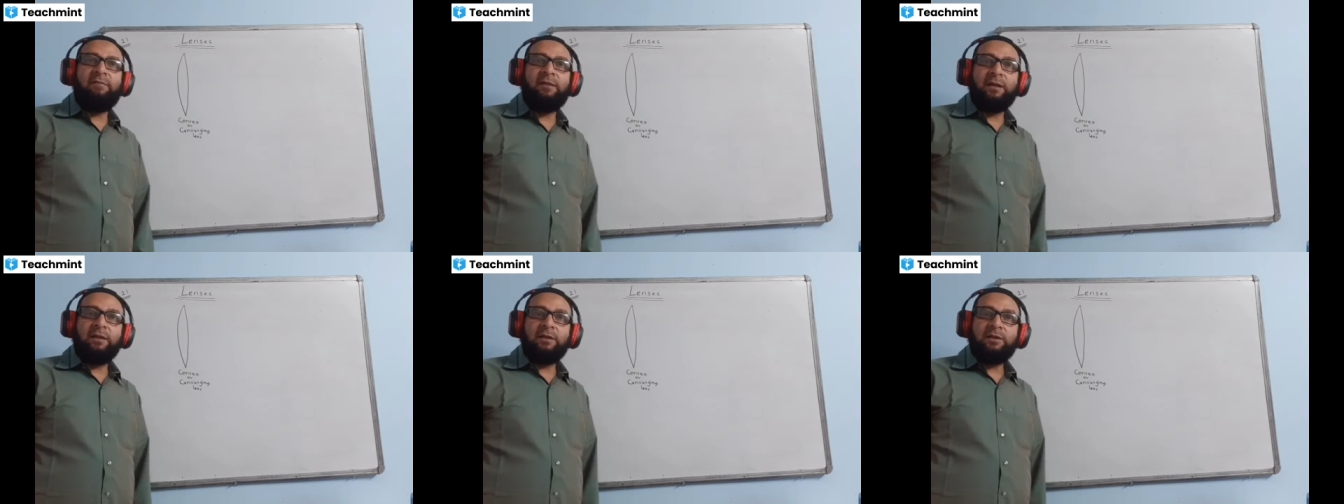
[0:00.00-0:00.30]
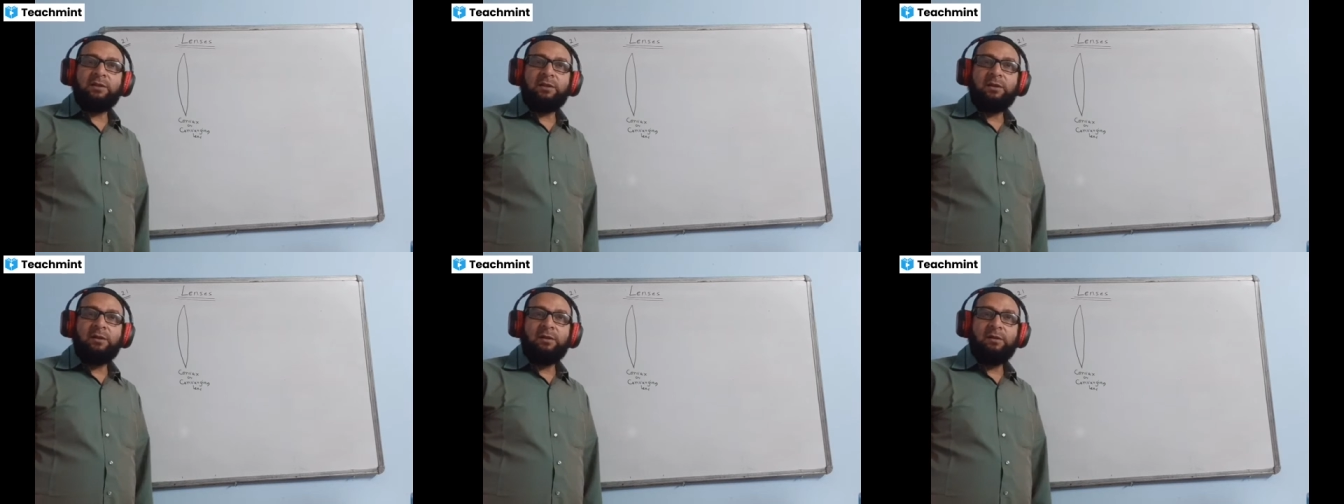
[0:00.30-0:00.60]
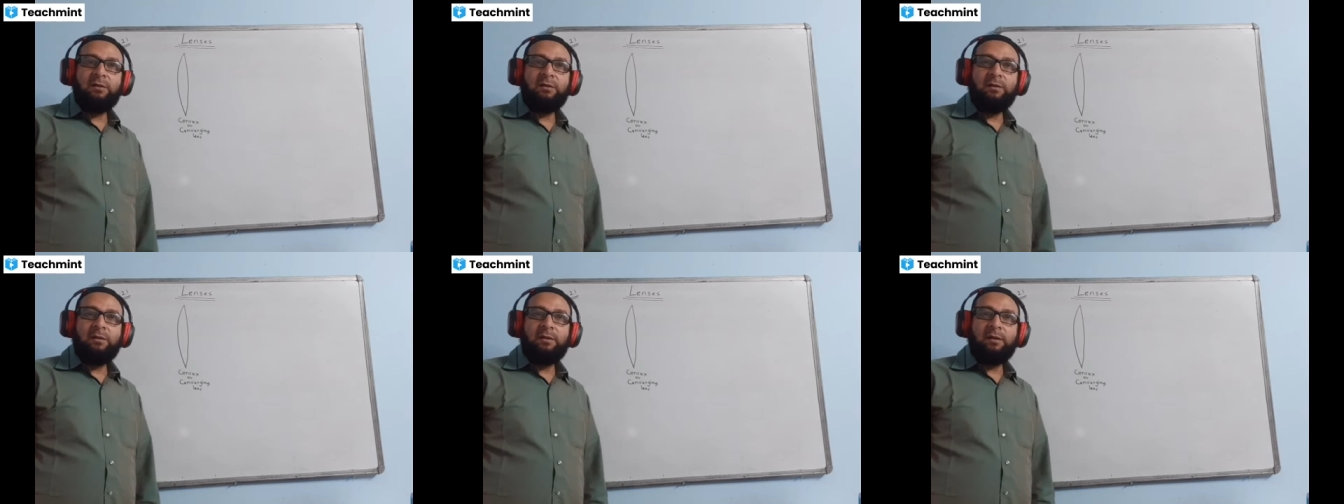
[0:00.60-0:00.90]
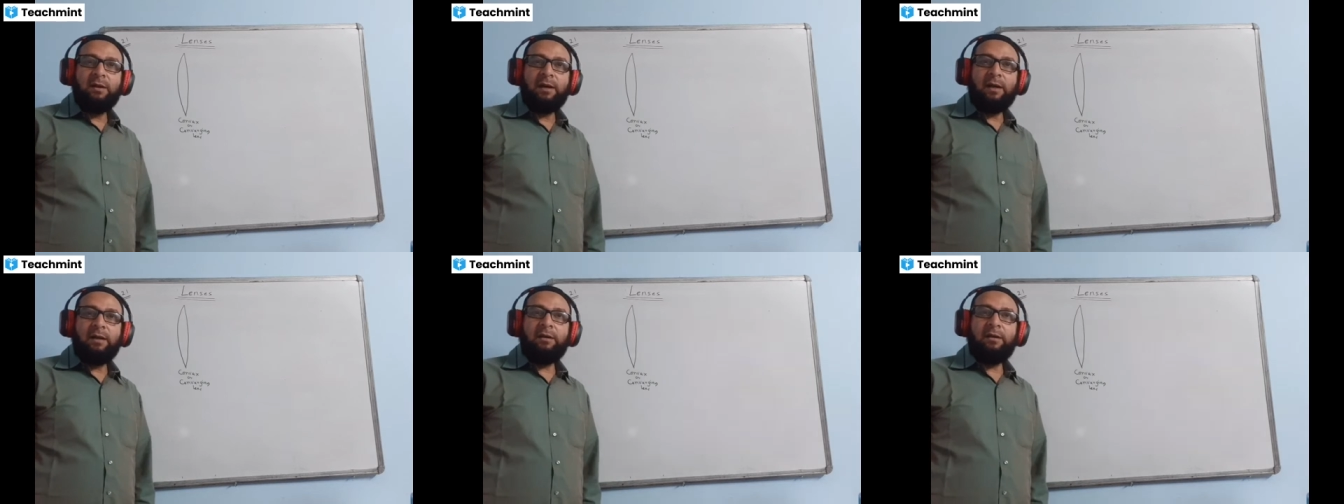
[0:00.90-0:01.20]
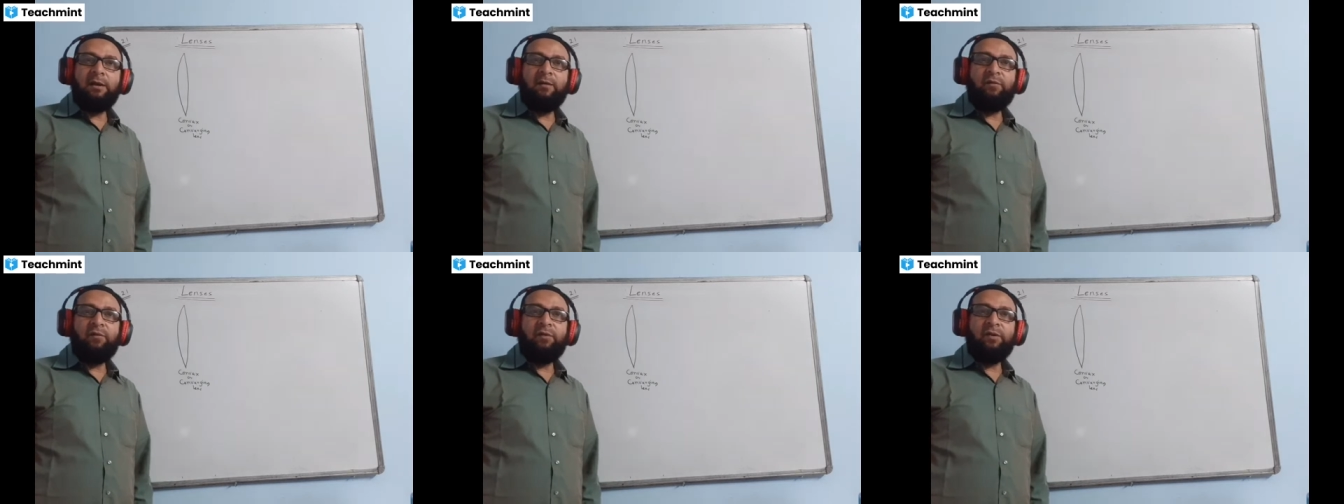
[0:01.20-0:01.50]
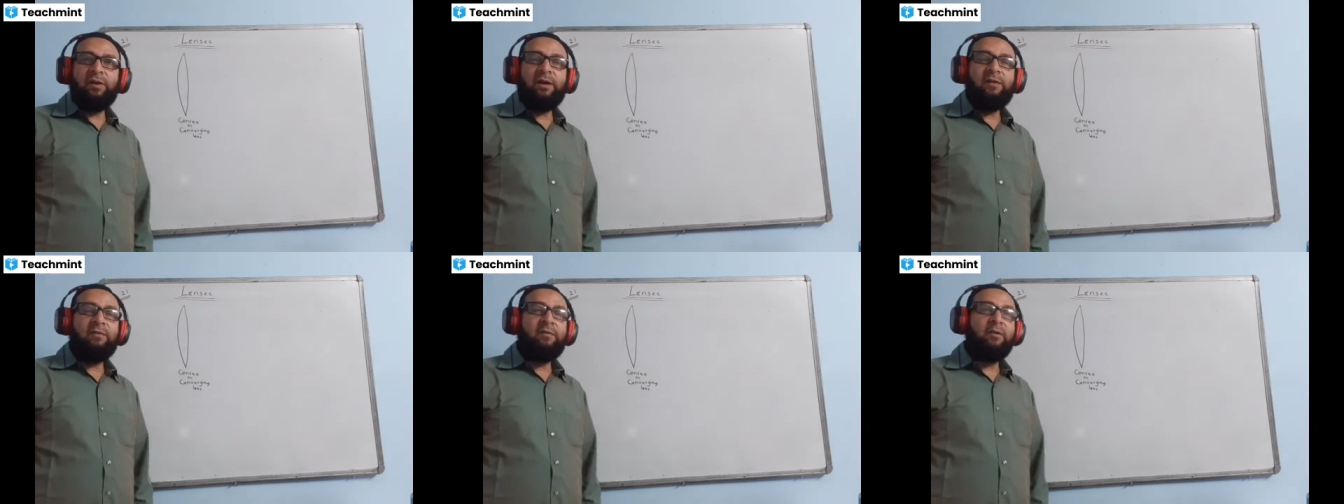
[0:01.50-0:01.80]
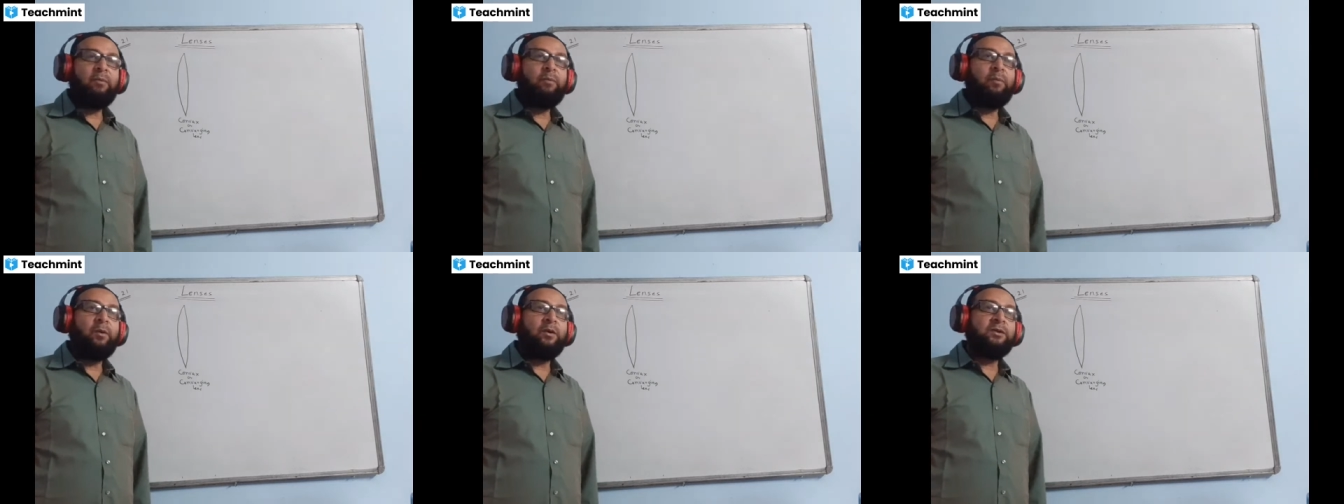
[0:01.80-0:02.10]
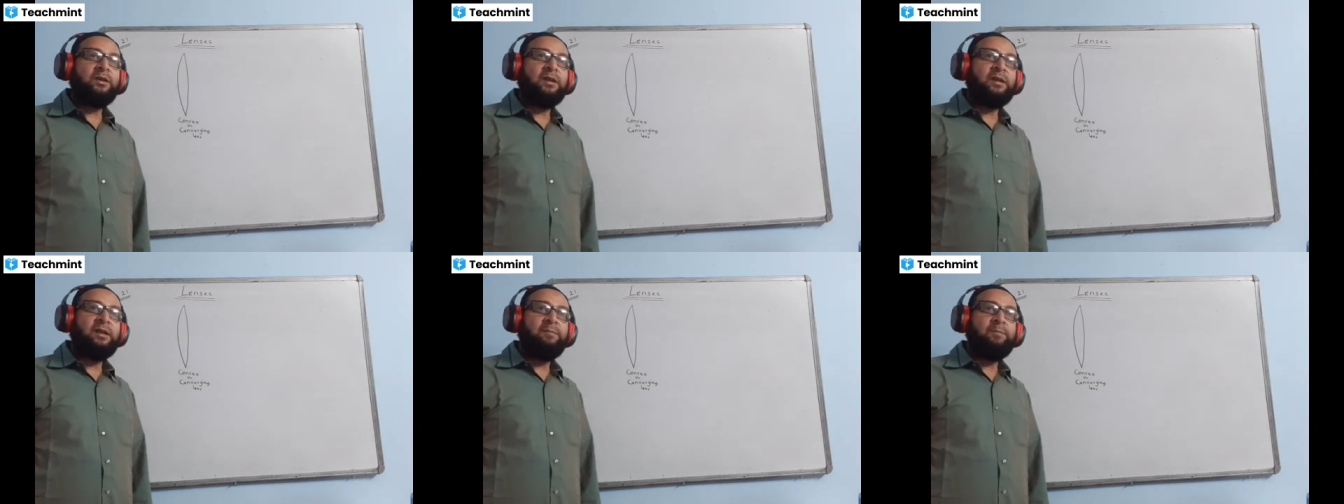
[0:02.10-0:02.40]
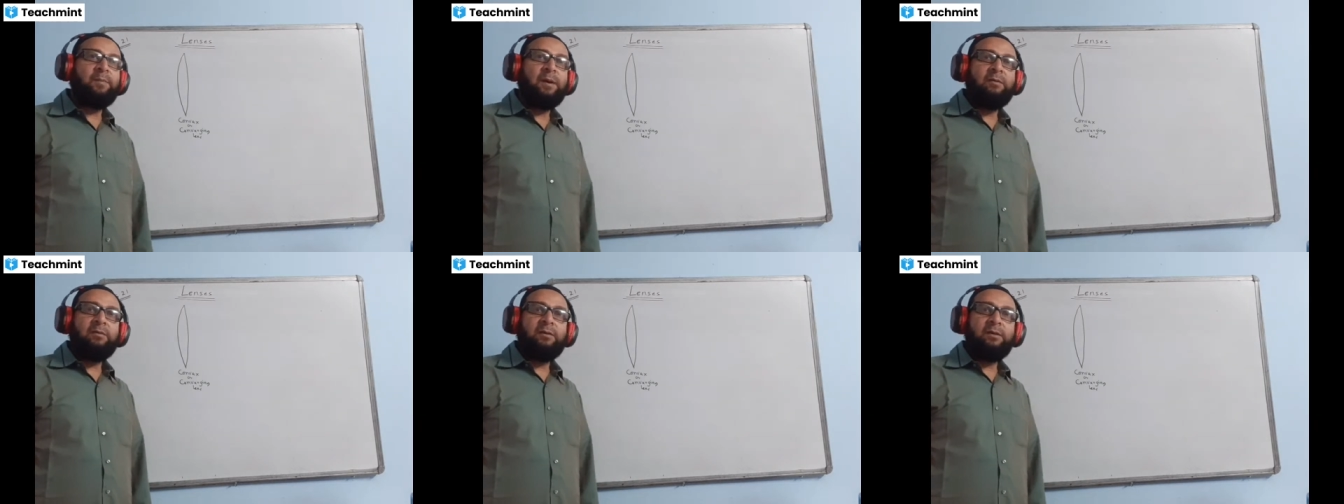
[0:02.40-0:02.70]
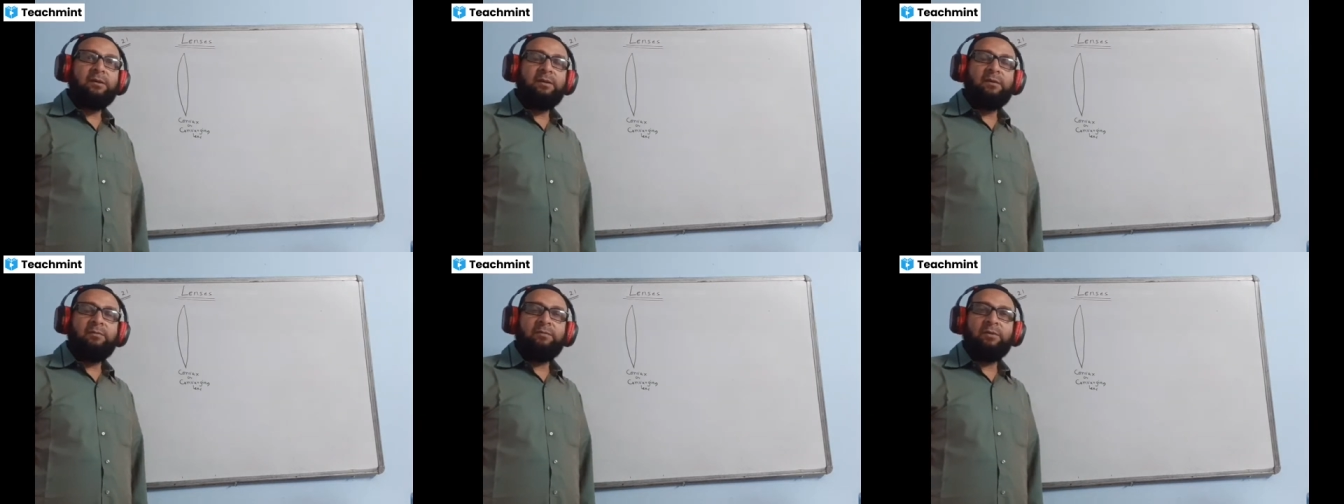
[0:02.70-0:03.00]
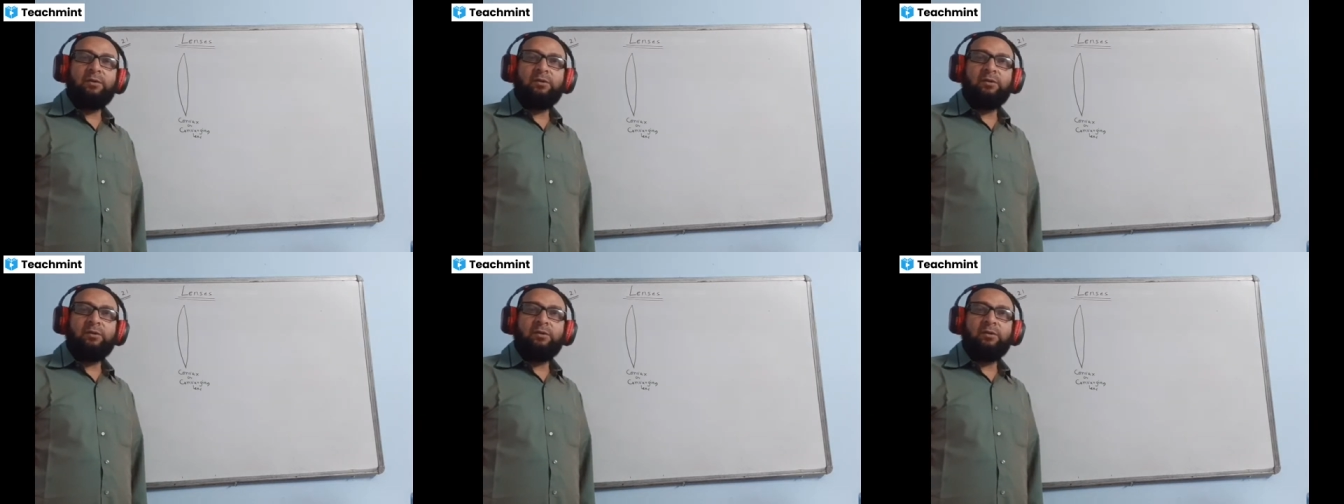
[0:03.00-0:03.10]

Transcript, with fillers: and if you have a positive power, you have to use convex lens.